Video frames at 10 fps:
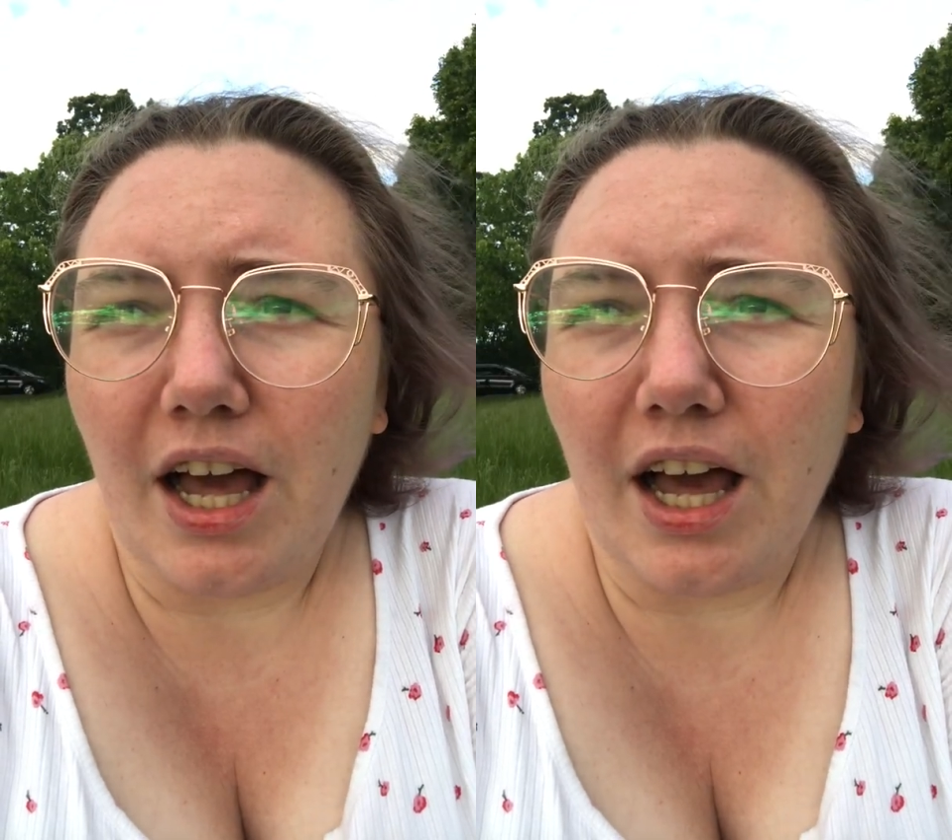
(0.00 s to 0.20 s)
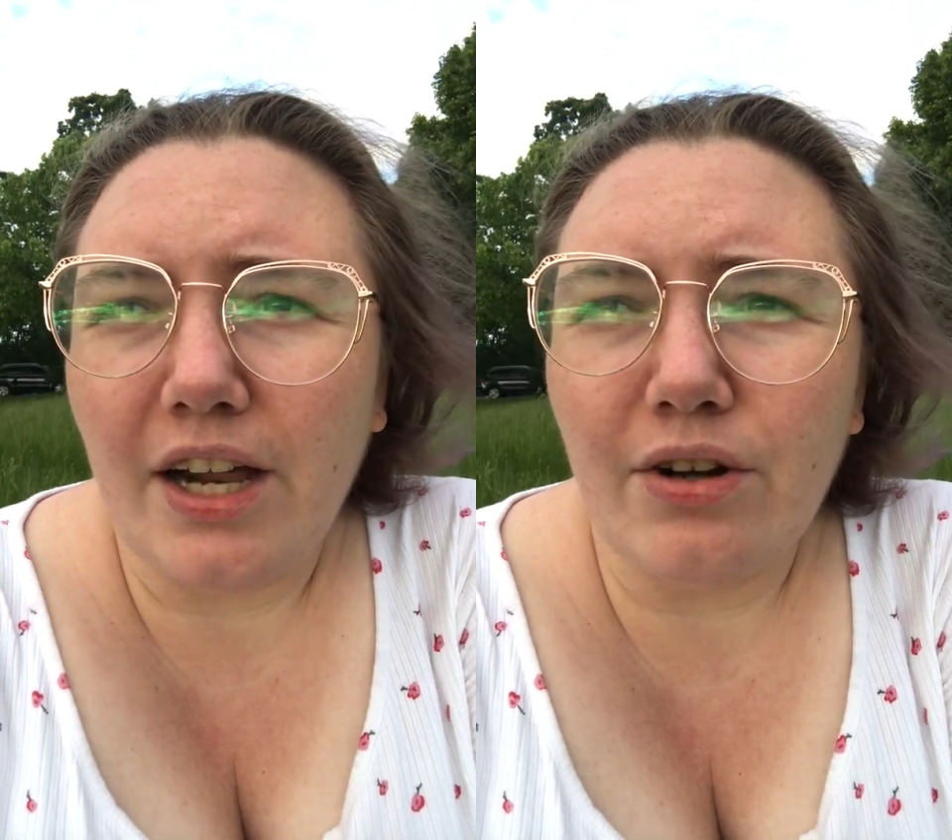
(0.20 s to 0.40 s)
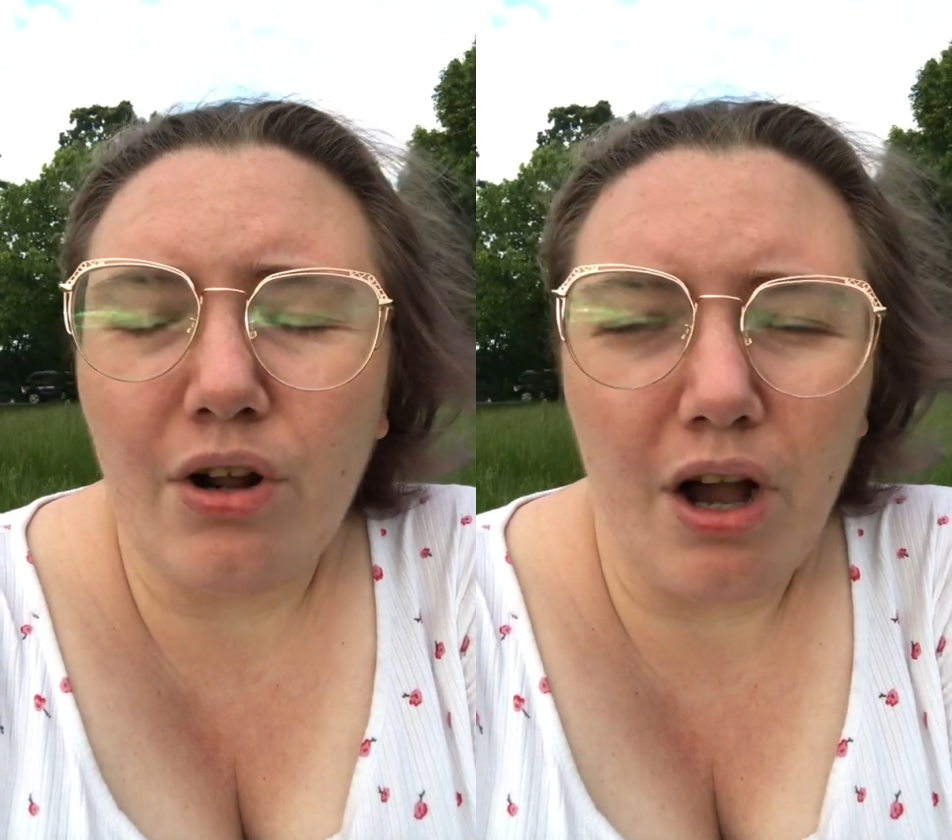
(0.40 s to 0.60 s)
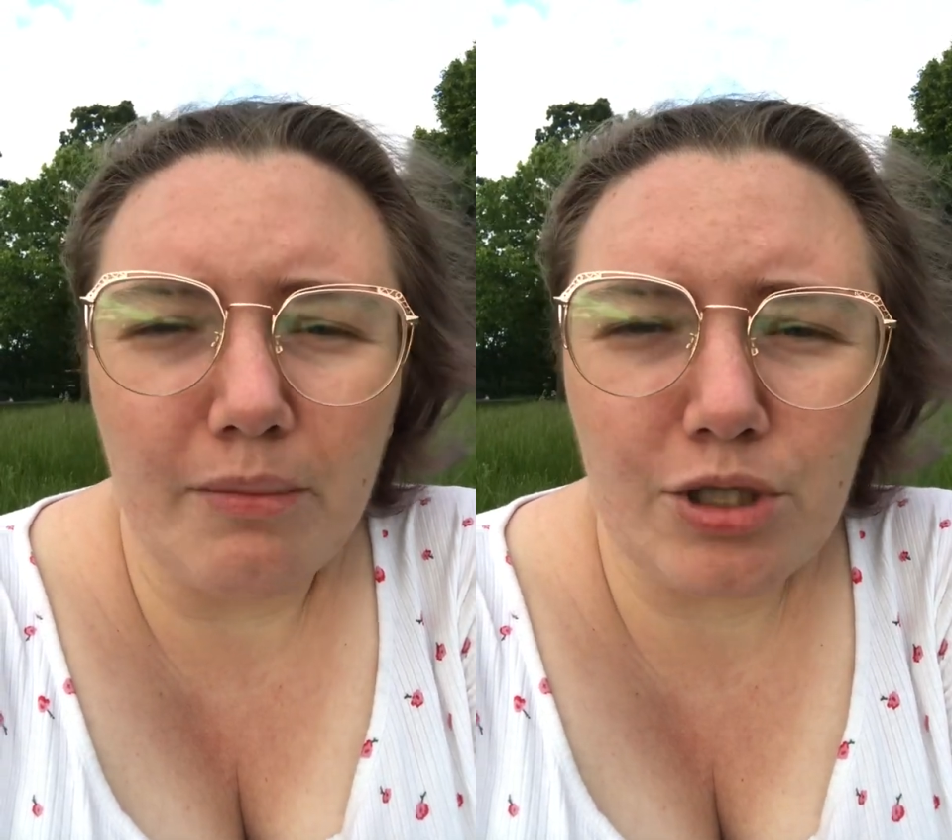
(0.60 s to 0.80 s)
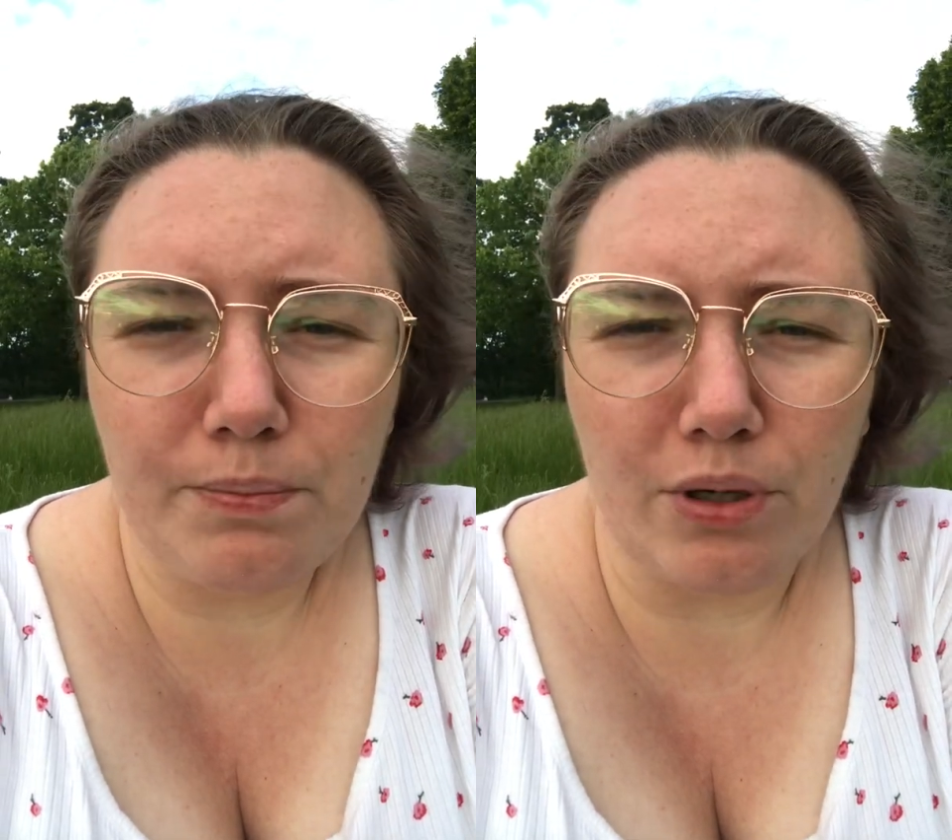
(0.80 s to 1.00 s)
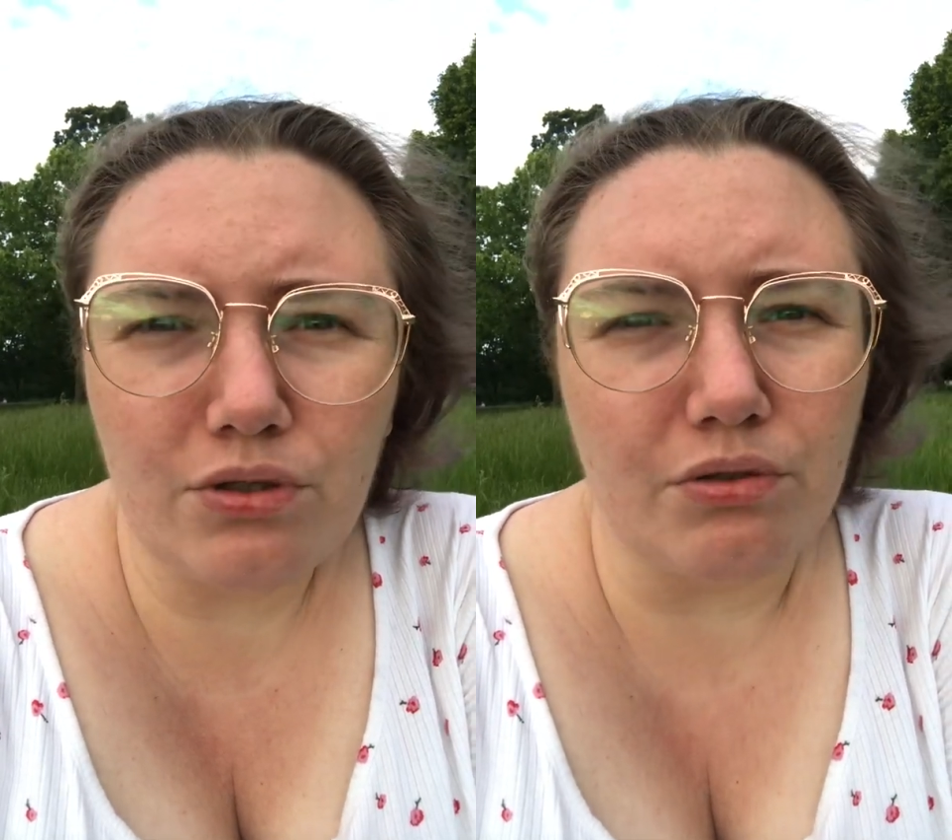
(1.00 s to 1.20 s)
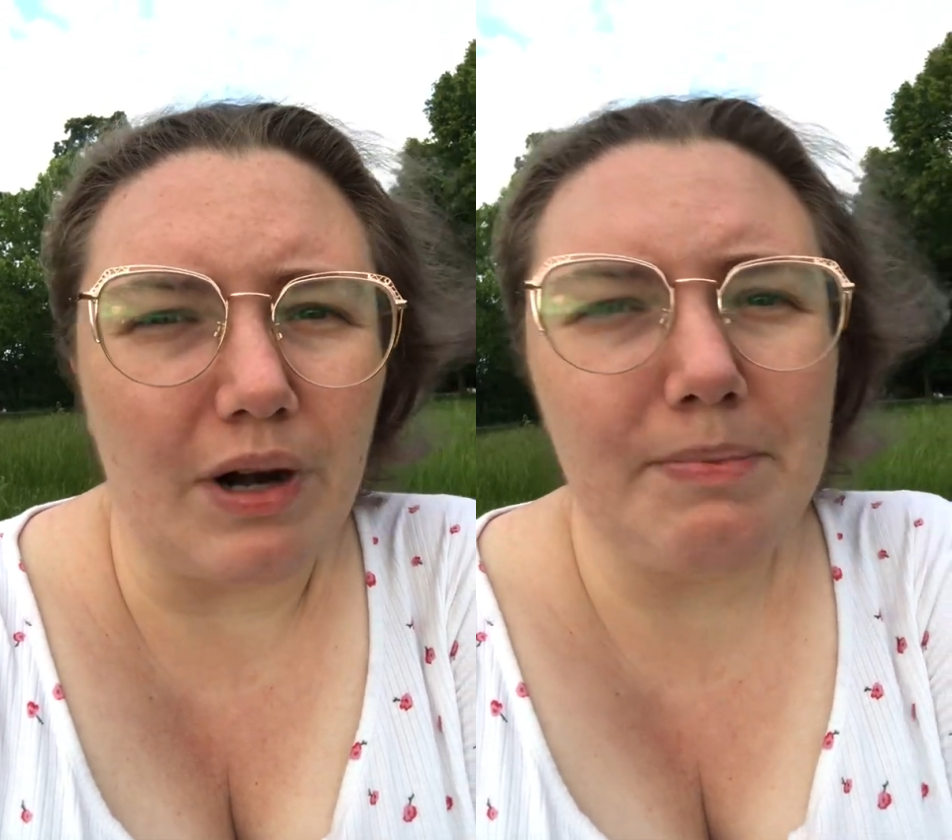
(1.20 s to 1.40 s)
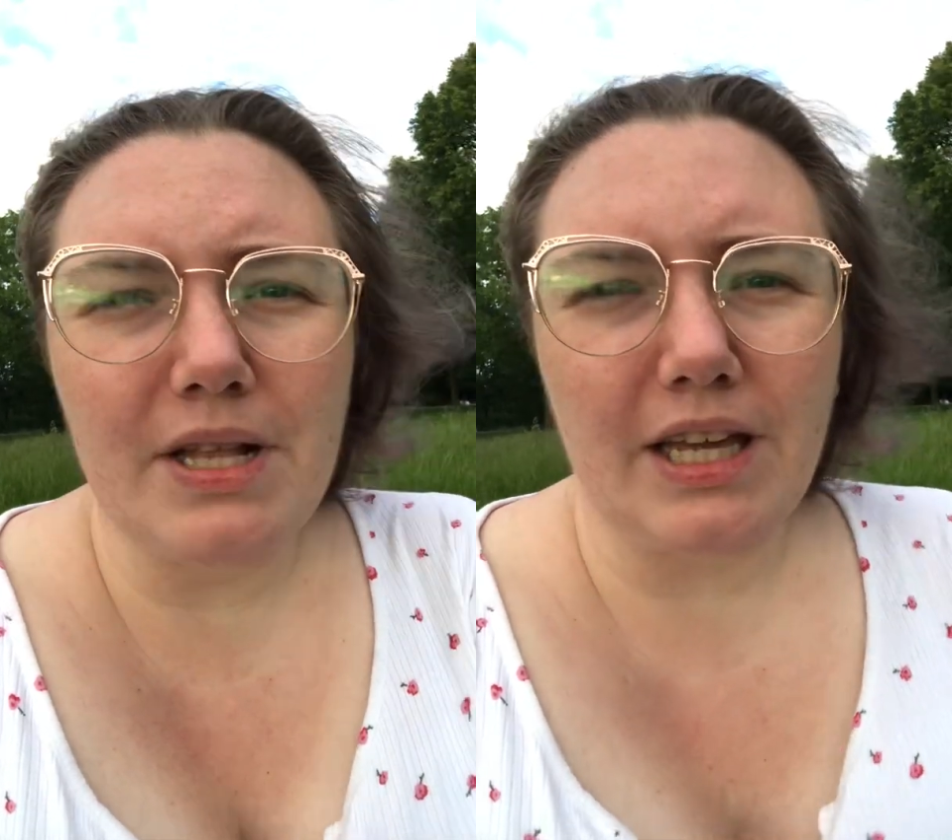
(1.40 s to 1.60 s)
I don't know how I'm supposed to
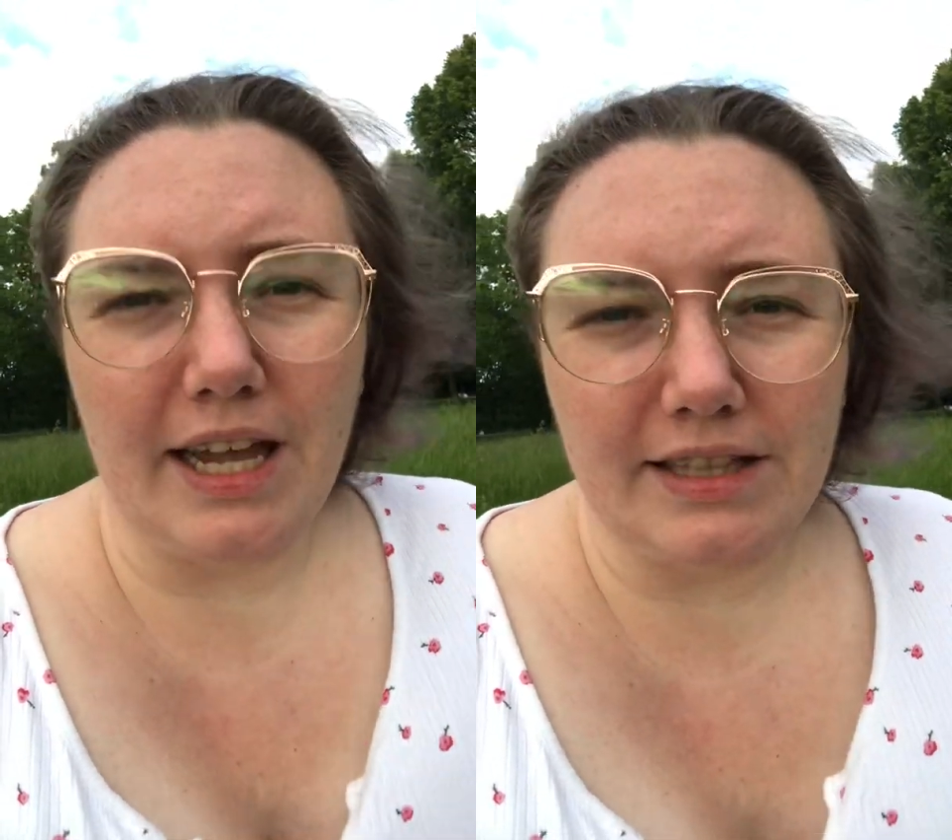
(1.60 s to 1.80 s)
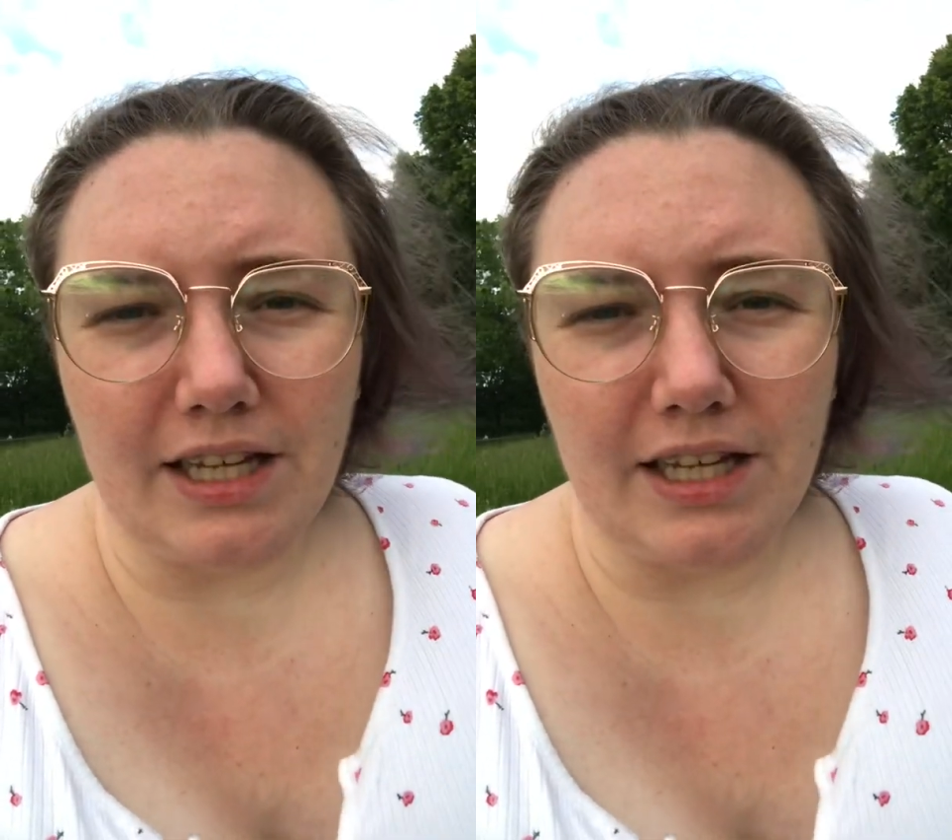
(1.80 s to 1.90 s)
replicate